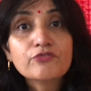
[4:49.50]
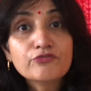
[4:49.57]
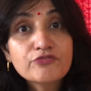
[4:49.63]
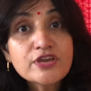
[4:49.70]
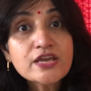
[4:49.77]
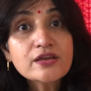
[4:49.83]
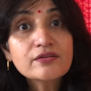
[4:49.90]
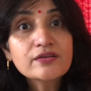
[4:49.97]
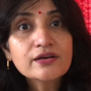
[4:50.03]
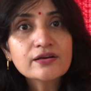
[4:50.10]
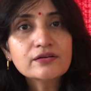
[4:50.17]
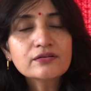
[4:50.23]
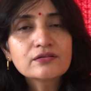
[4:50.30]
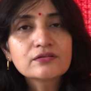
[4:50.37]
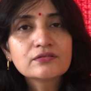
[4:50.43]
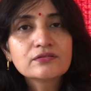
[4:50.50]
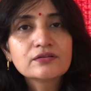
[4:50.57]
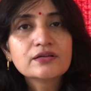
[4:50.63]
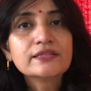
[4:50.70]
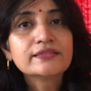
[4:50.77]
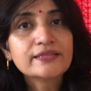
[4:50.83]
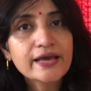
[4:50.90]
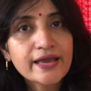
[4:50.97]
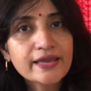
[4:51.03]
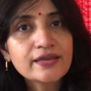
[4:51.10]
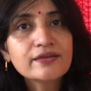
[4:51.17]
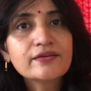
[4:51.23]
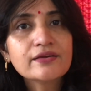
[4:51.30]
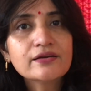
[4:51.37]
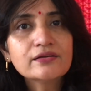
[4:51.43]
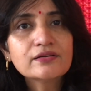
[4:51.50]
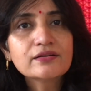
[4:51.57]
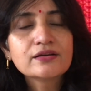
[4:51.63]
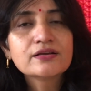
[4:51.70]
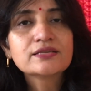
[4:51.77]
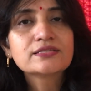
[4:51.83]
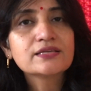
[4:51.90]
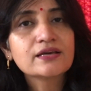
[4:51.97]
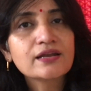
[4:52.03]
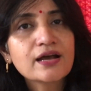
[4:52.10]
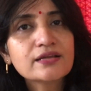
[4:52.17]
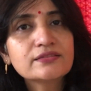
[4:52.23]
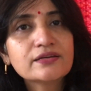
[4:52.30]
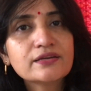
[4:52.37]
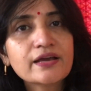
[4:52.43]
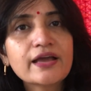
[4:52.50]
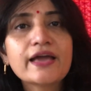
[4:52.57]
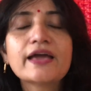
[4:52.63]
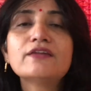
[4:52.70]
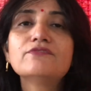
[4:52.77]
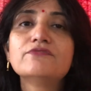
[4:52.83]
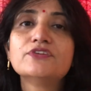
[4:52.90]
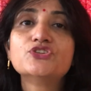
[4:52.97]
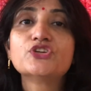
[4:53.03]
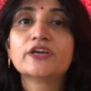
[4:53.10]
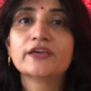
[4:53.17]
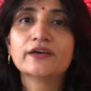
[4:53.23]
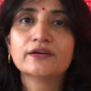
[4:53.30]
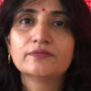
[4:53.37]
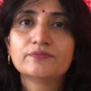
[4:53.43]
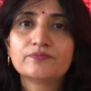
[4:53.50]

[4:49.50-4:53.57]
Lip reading: Virya, Dhairya, Sanatana and Vijaya.